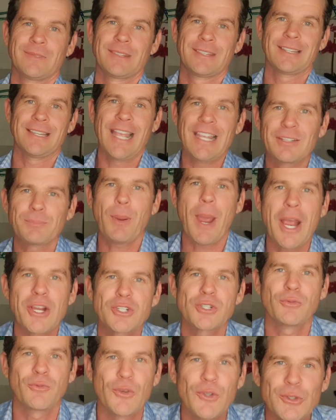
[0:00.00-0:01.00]
Less
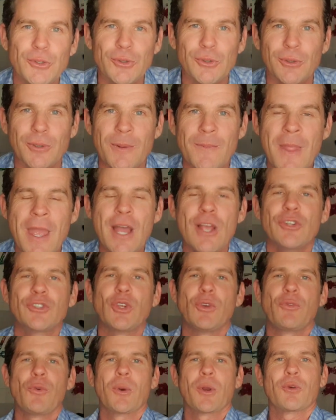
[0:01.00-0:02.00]
passion for you. So
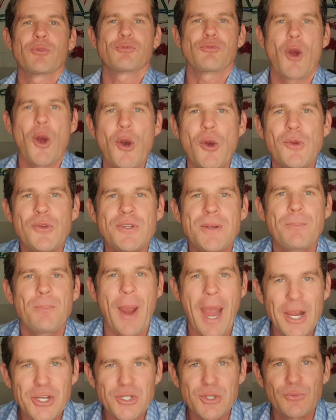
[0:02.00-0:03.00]
if you want to erode your
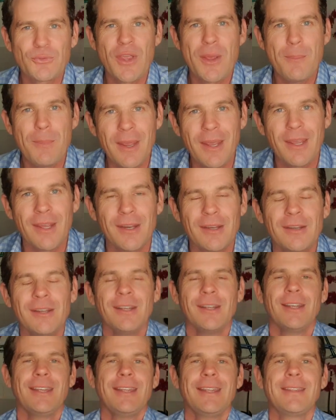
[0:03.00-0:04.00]
passion for your man,
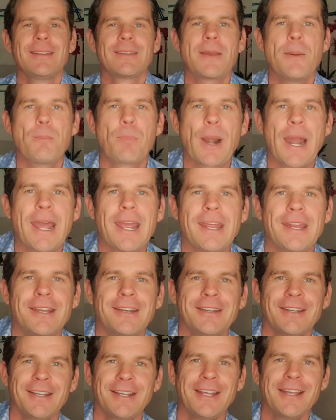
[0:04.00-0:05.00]
complain,
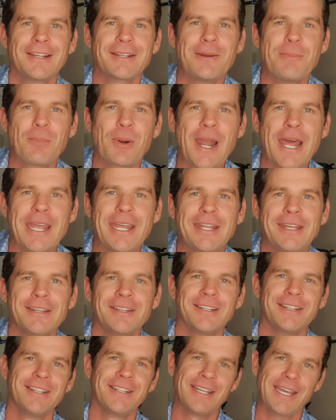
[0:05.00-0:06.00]

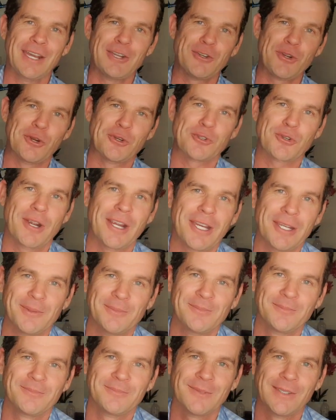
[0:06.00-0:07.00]
and don't drain.
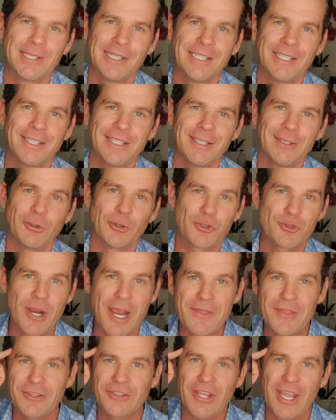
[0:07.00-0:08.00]
Or
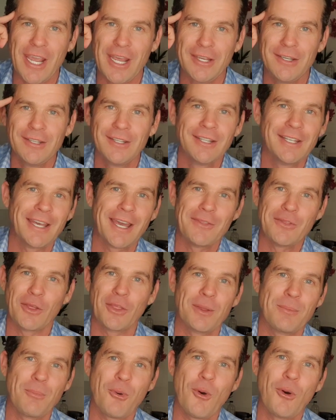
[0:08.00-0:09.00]
drain this head and not the
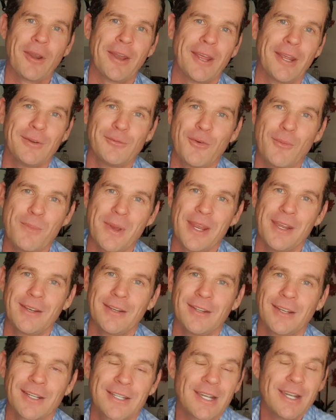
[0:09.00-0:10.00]
important head for men.
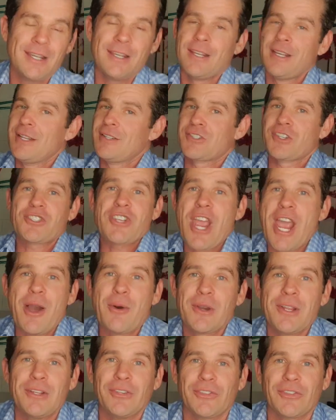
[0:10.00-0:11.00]
Okay? Just how
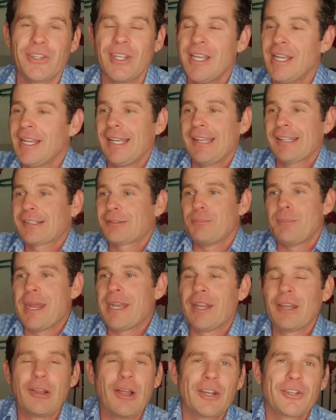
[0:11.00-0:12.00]
it is. Men
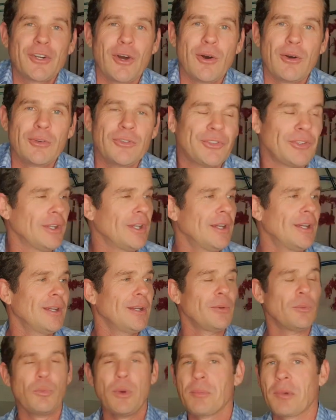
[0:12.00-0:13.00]
are like dogs,
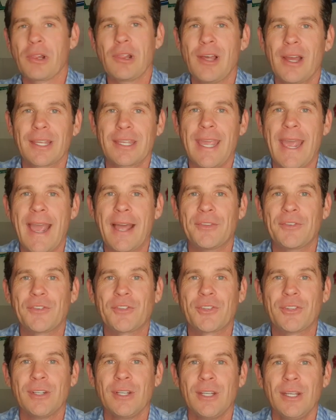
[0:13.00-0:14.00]
women are like
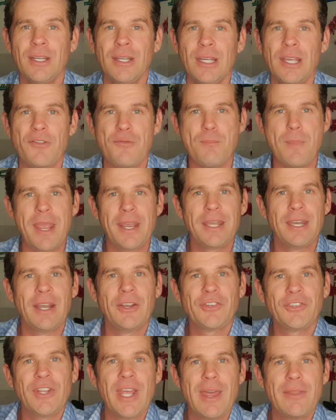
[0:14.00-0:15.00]
cats. If men can
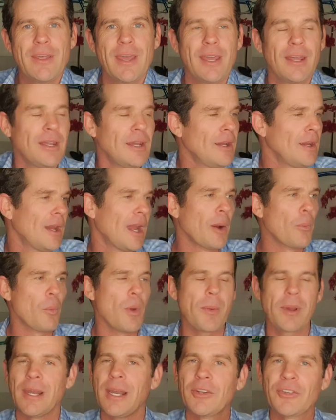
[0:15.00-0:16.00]
understand that, and
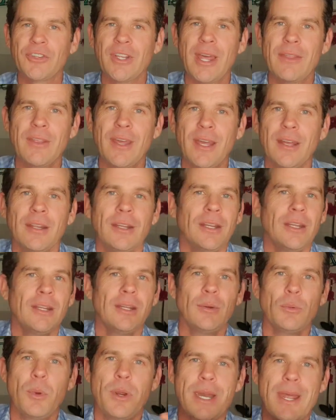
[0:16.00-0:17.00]
women can understand that,
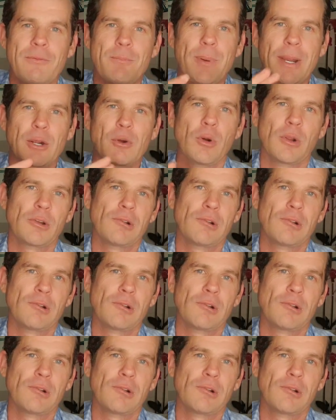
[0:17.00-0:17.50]
we can have better quality